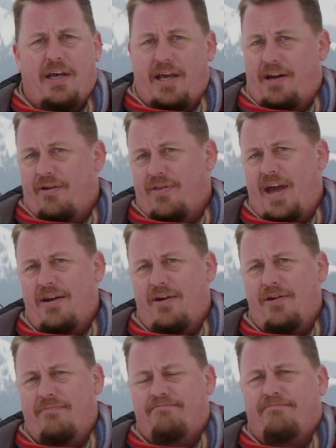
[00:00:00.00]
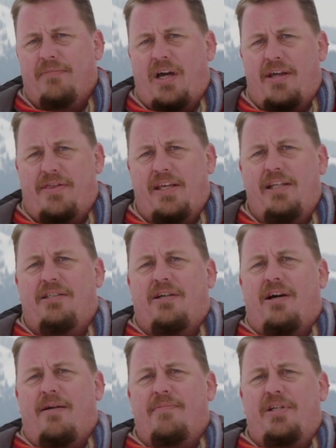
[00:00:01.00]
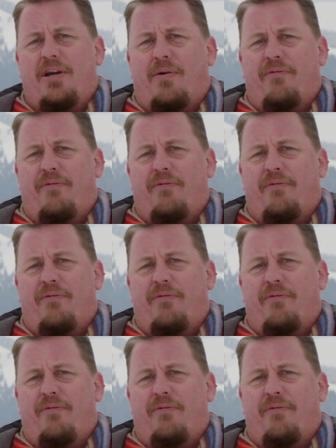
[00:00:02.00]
And on that note, I think it's time to go